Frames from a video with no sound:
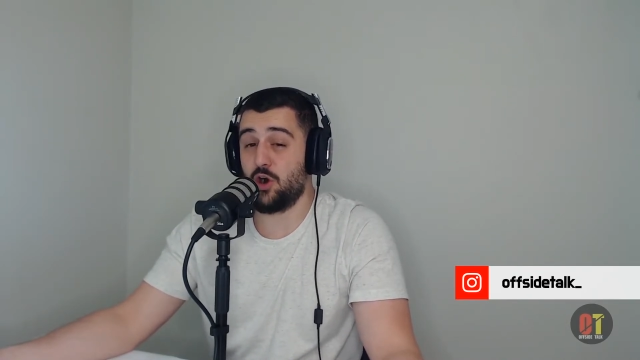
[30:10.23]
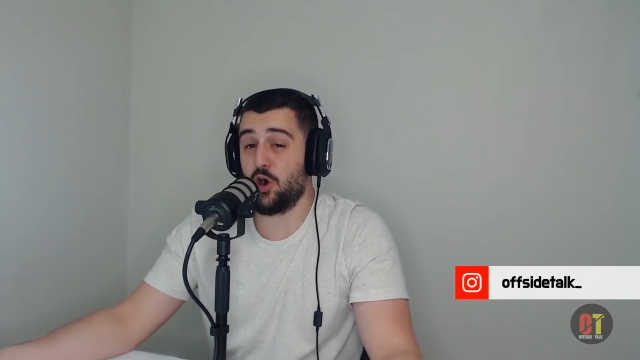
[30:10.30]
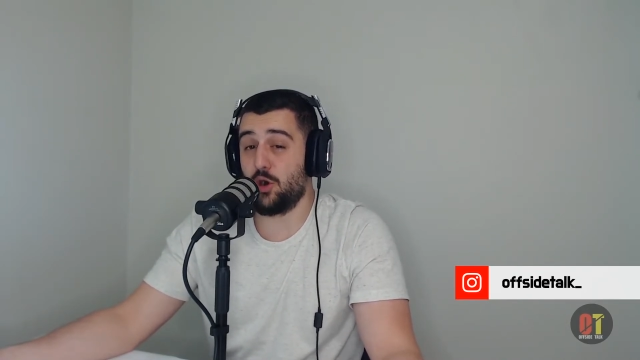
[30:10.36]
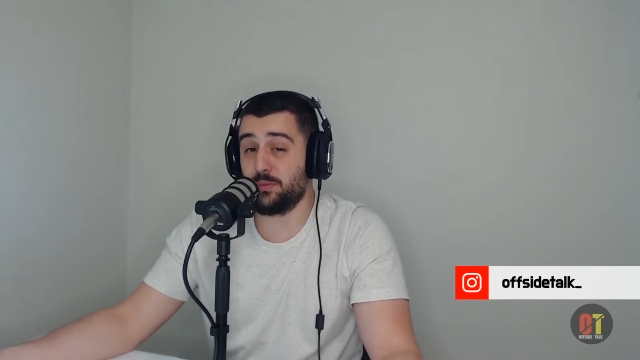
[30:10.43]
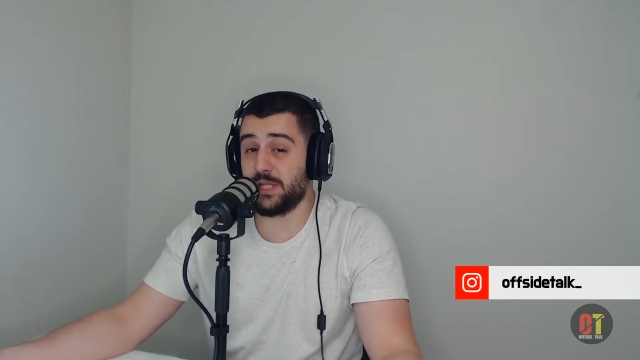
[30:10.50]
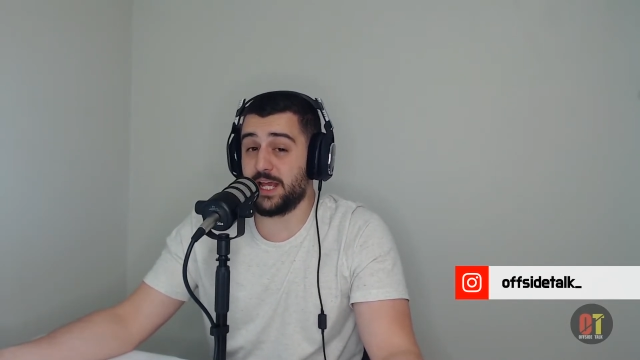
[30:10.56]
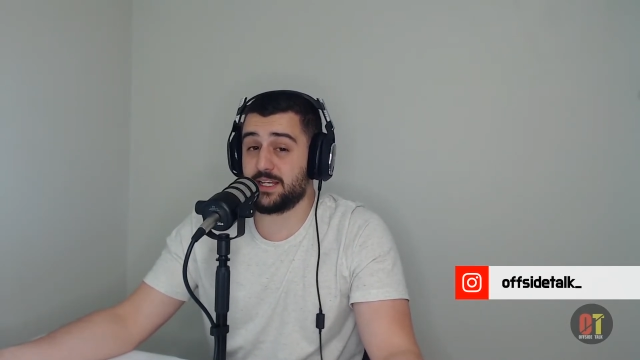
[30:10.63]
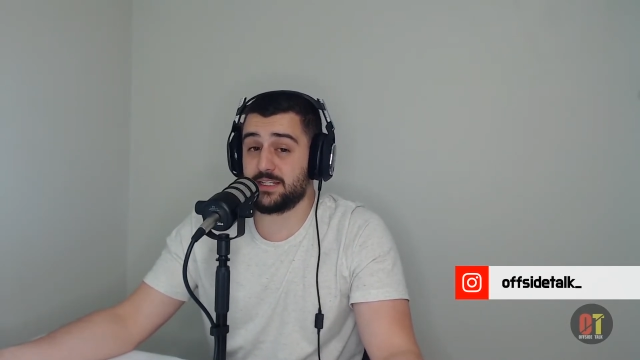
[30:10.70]

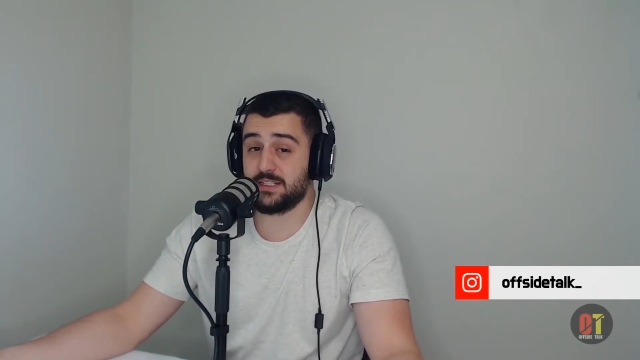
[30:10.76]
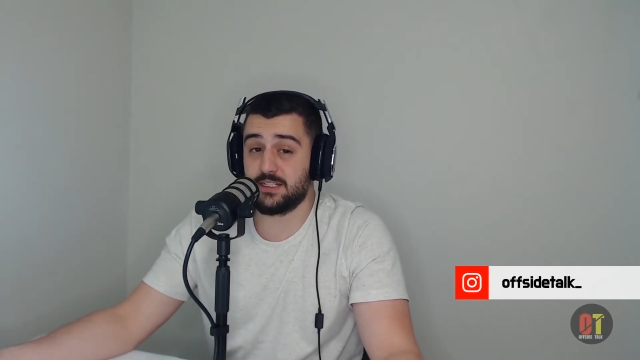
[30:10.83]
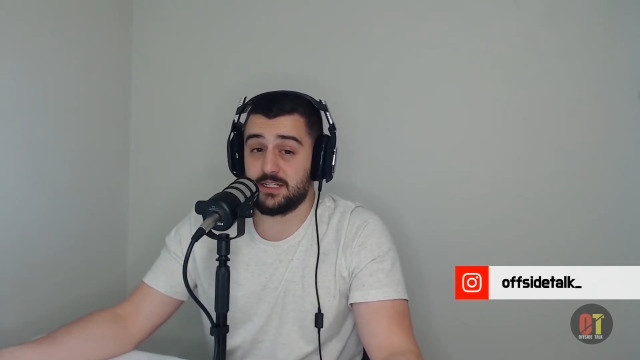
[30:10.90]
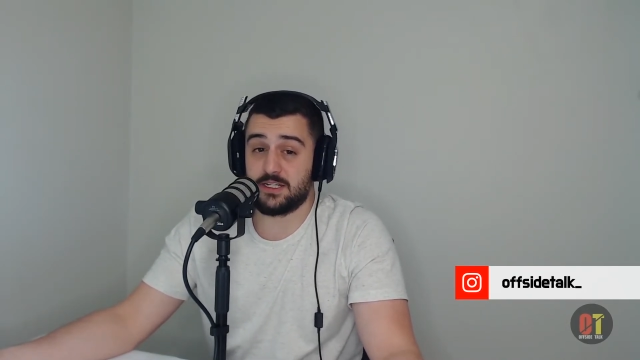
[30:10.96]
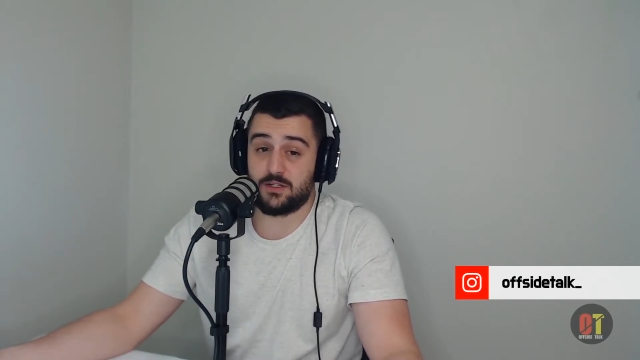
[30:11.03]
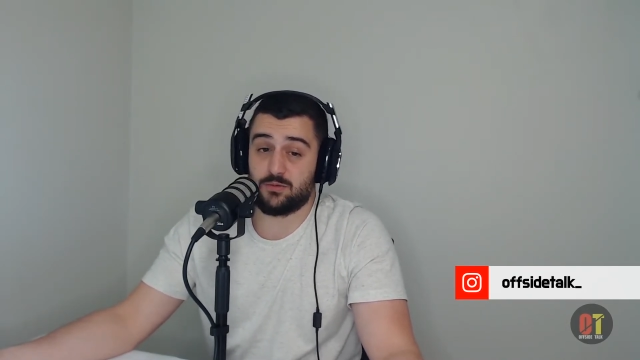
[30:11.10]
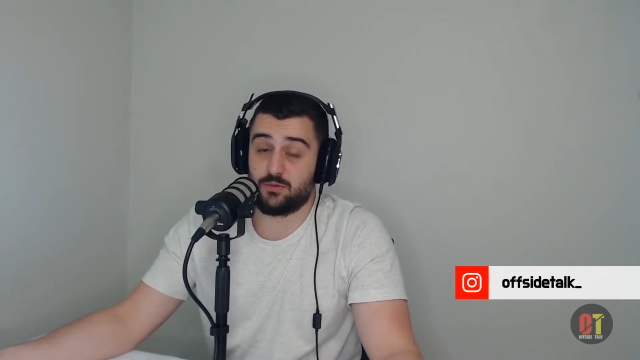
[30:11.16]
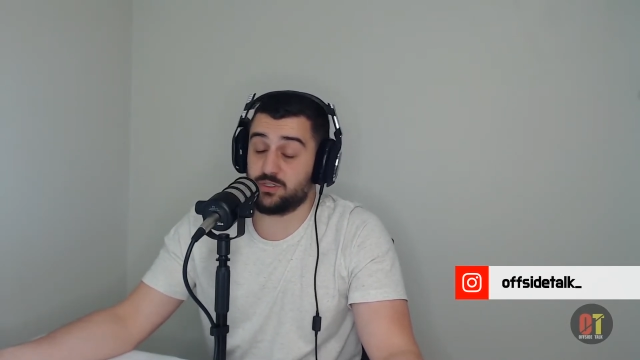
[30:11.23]
Oblak
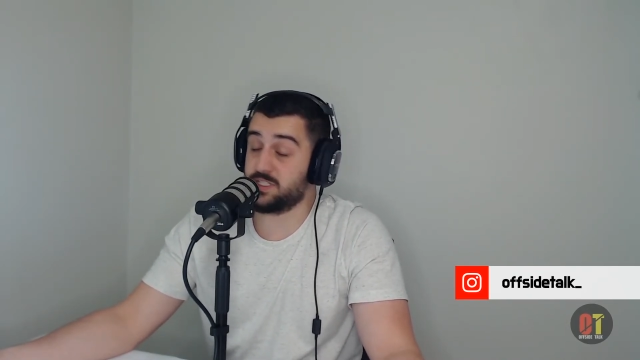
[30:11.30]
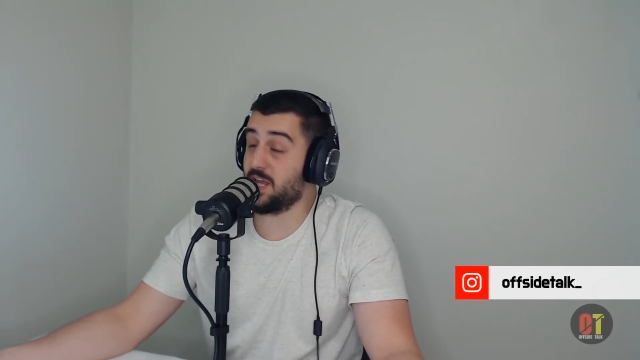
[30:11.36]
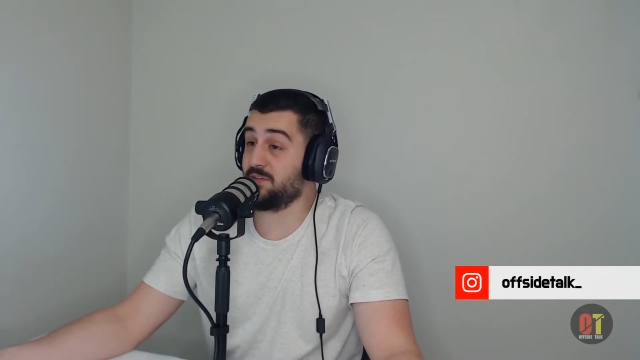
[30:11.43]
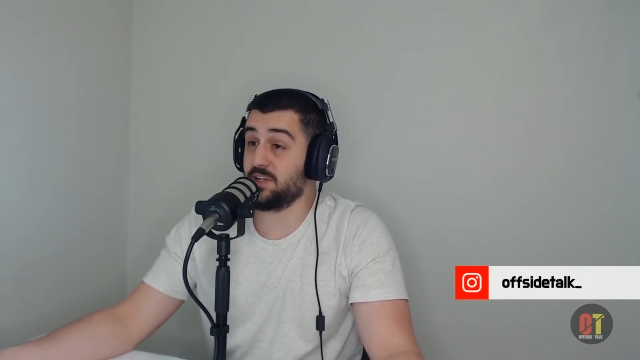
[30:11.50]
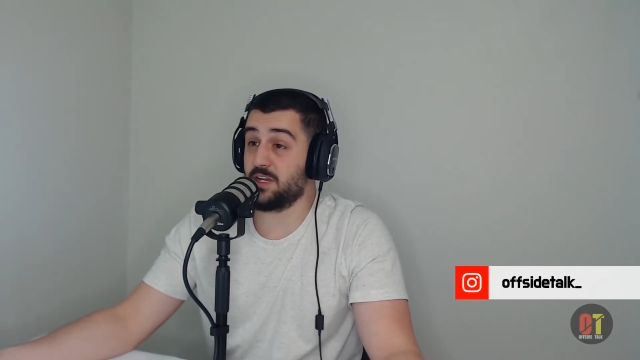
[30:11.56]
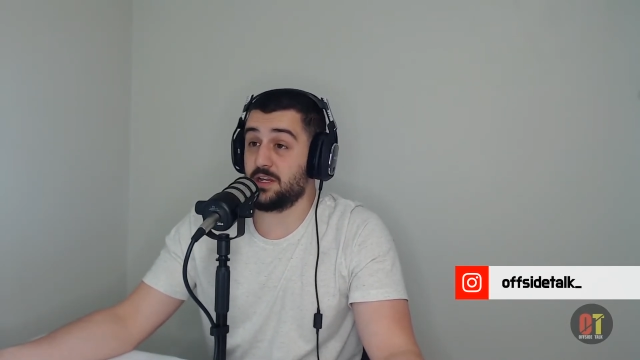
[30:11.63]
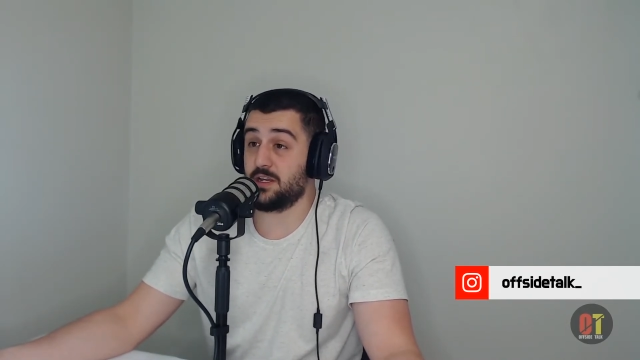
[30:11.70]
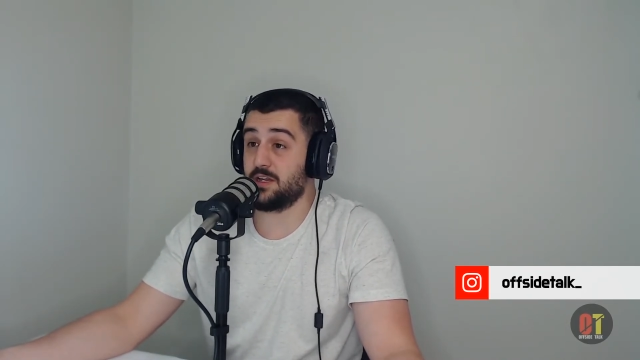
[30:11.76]
was
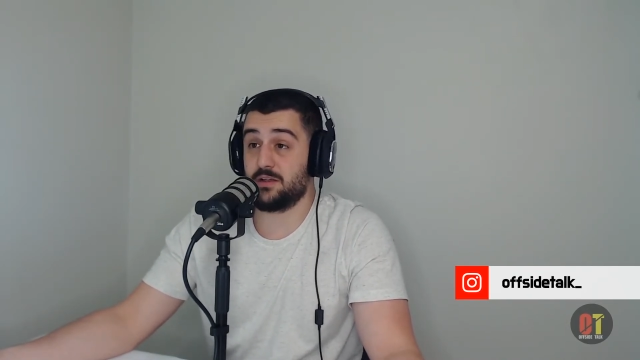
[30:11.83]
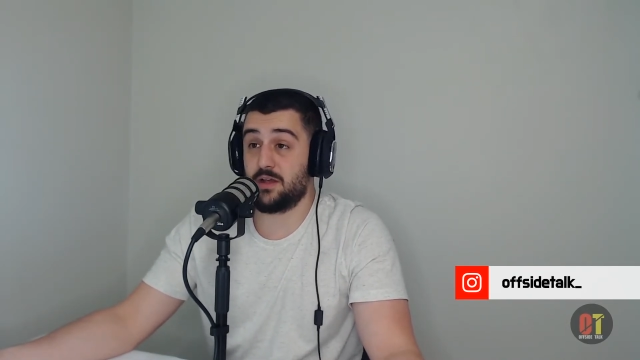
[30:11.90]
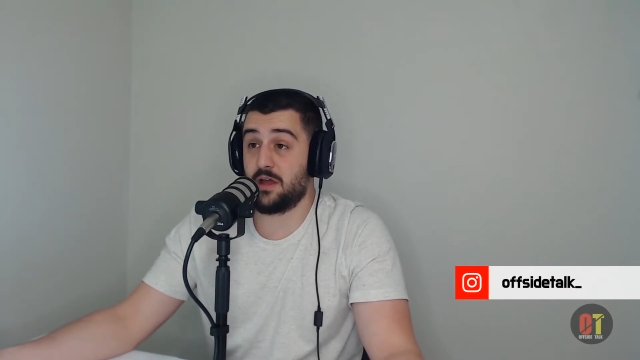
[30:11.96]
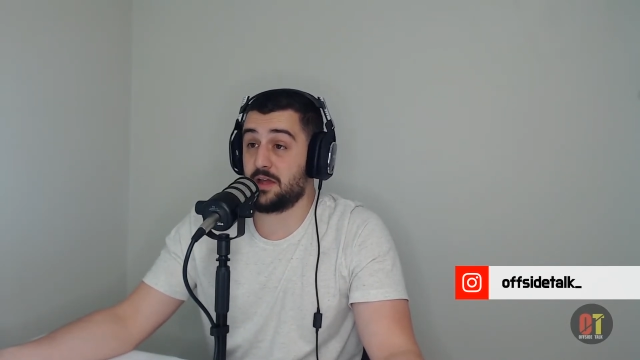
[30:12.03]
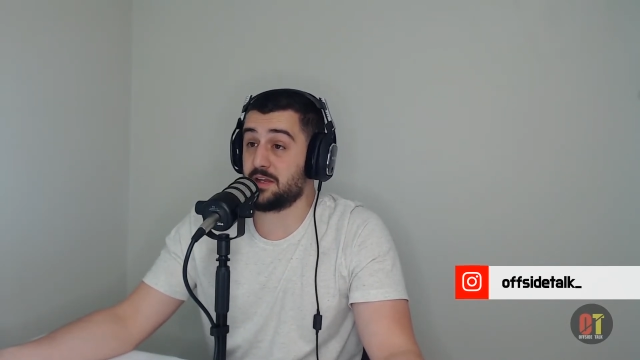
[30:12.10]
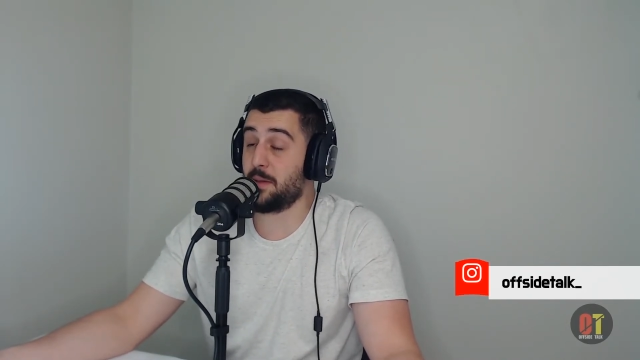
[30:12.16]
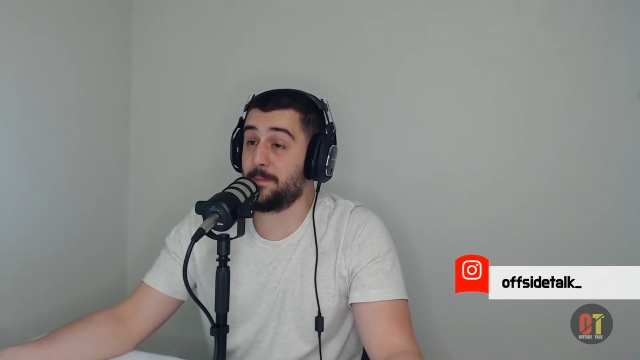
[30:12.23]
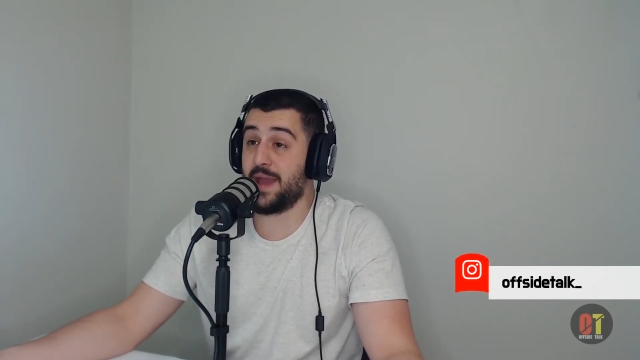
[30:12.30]
having
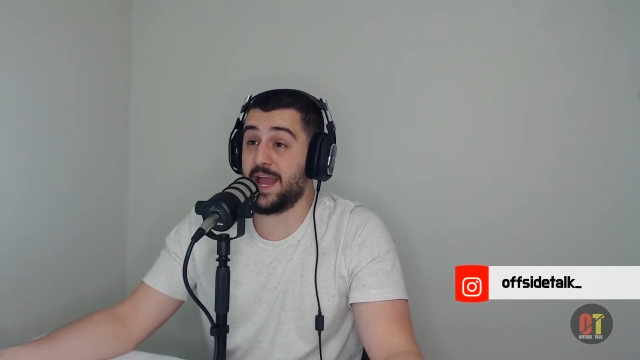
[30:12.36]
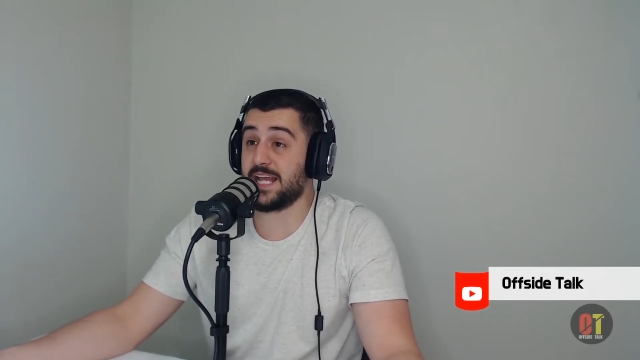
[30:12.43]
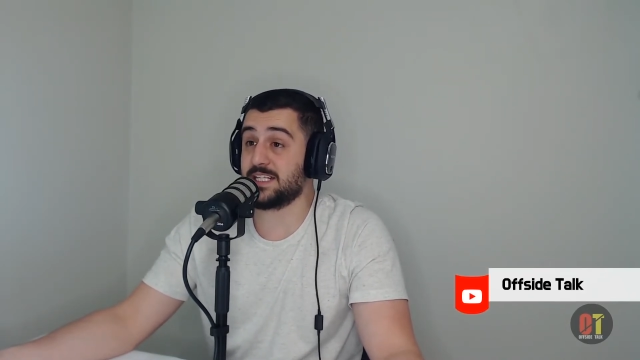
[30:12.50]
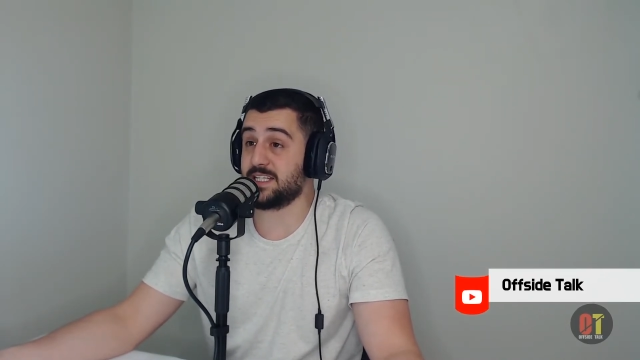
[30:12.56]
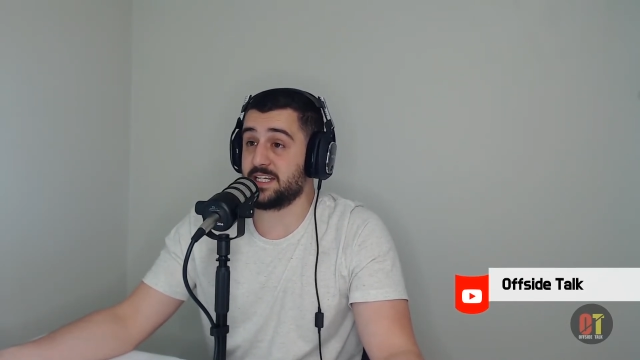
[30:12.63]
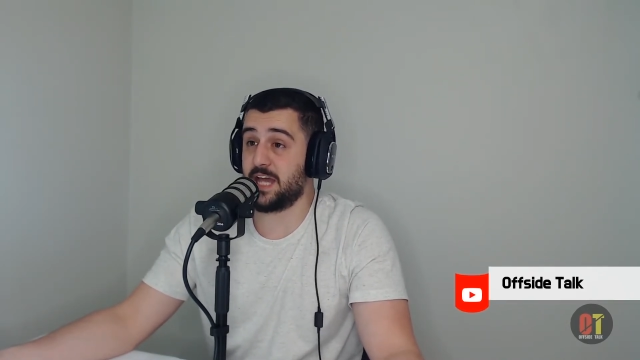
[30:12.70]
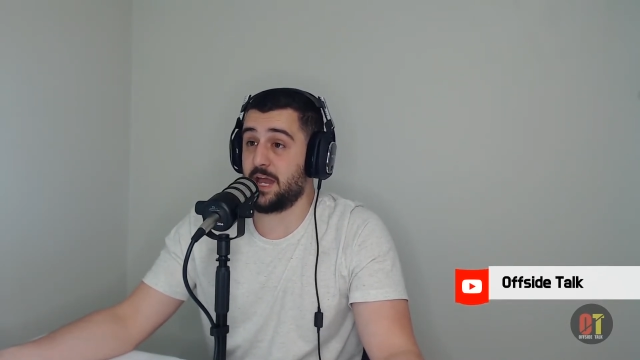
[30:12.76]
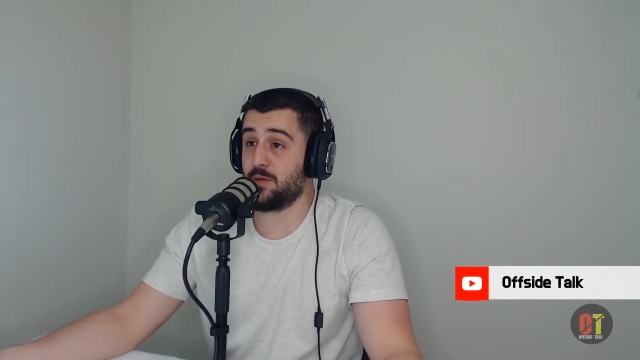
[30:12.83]
an
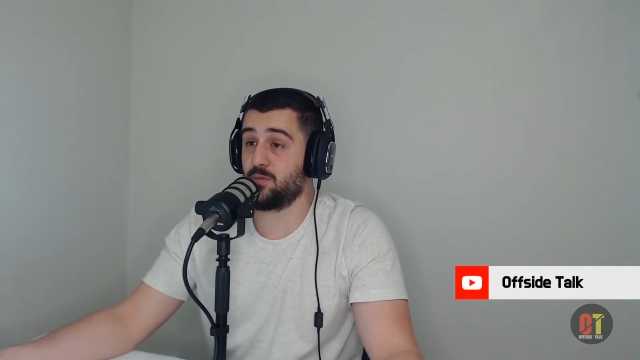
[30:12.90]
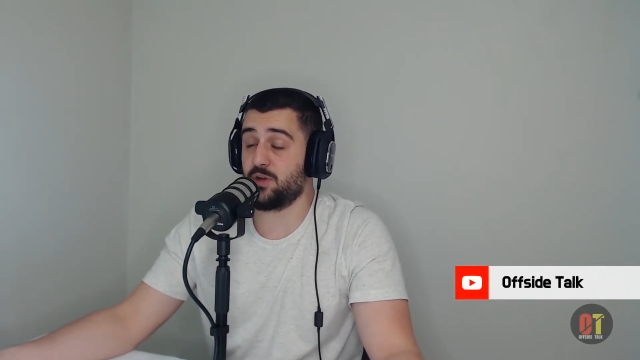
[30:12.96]
amazing game,